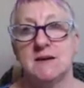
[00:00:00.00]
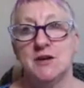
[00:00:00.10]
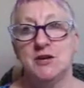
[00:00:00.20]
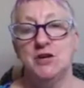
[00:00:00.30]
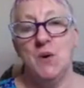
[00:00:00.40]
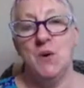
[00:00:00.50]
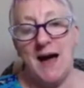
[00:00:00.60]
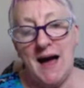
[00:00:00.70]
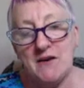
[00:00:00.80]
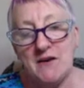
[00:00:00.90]
you
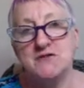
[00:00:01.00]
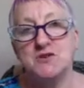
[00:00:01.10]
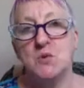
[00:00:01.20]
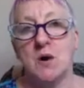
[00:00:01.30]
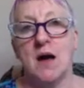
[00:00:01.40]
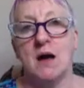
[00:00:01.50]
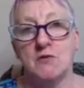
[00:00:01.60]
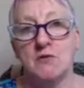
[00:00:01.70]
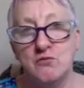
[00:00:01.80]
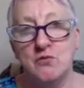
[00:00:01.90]
have to
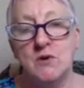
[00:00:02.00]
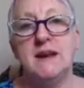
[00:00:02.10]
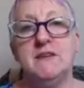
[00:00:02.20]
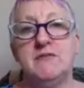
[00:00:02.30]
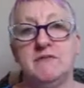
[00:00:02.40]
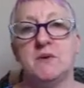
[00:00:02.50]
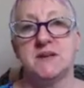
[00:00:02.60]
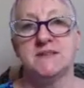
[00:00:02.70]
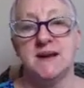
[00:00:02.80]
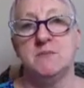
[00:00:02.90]
really
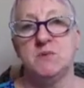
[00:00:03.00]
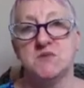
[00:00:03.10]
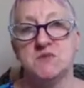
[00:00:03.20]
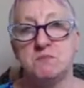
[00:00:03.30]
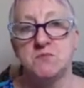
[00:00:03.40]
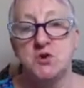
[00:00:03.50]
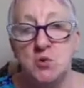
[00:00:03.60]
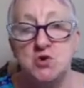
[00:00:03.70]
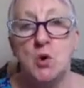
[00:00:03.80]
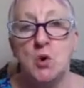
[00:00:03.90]
focus and aim
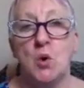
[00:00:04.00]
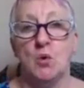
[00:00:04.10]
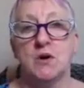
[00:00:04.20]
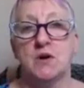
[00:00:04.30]
your talk